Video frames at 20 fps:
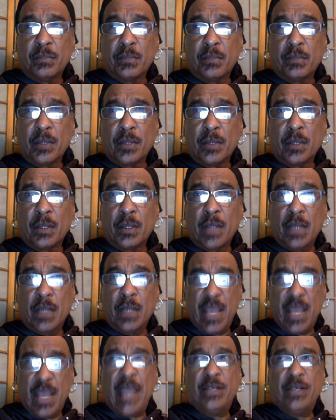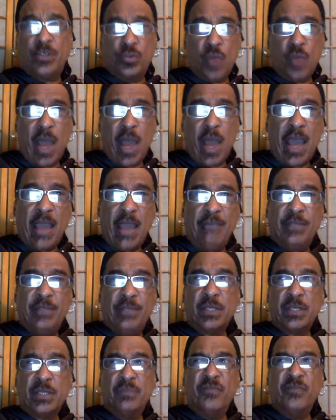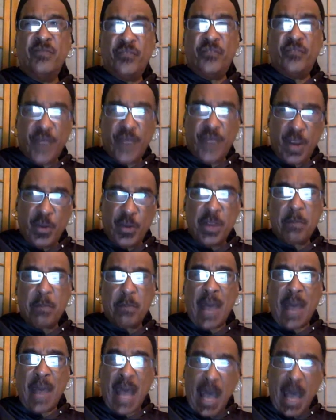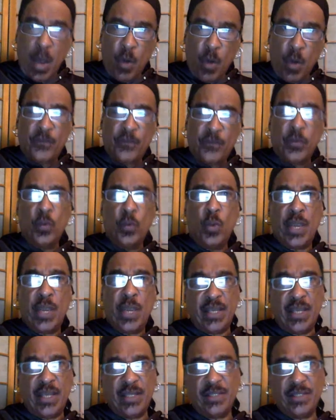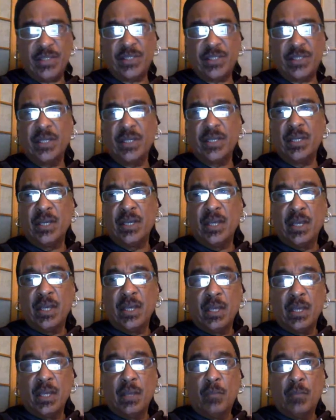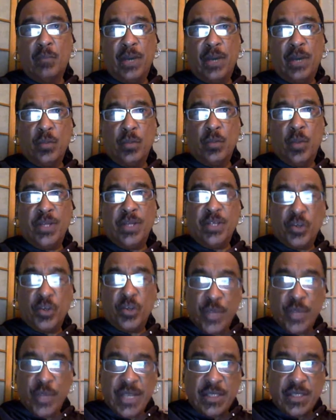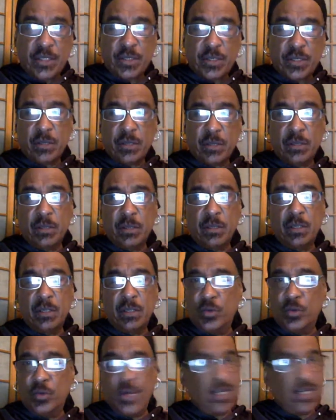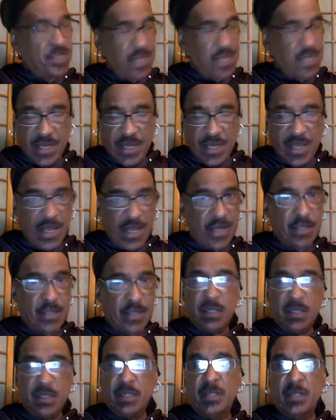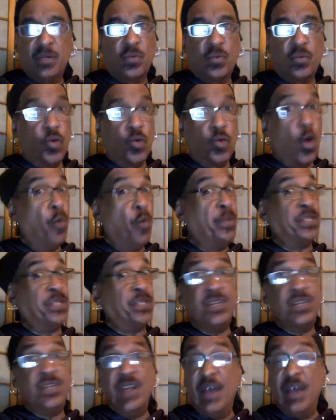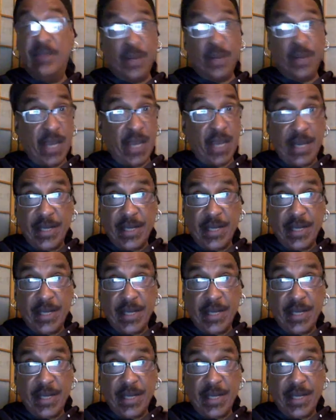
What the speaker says: And they had derived some very powerful ways. But when the Greeks didn't get it, Romans never got it.